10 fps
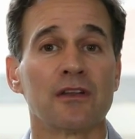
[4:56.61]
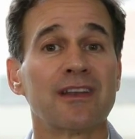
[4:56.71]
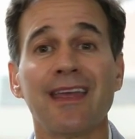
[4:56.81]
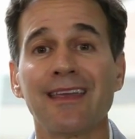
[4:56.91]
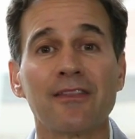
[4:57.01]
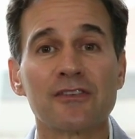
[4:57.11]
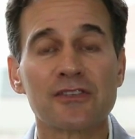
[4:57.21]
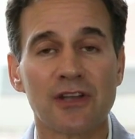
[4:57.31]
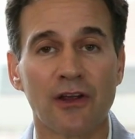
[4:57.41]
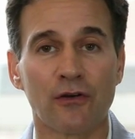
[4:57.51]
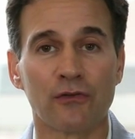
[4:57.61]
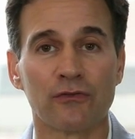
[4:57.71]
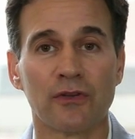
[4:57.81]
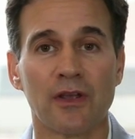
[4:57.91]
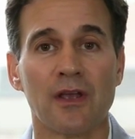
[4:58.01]
taking the
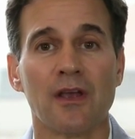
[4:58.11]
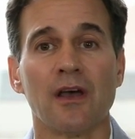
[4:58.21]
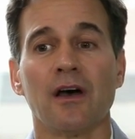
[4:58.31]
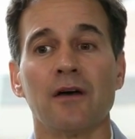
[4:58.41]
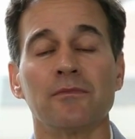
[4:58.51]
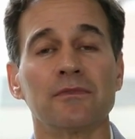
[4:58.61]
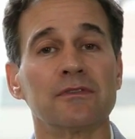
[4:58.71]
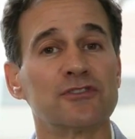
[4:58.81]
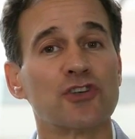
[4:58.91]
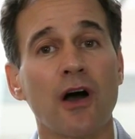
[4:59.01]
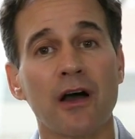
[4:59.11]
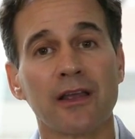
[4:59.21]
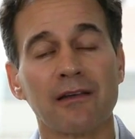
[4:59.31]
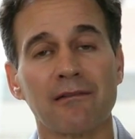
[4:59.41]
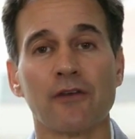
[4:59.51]
stairs,
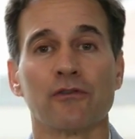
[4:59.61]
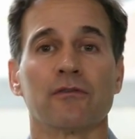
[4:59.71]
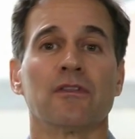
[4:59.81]
jogging rather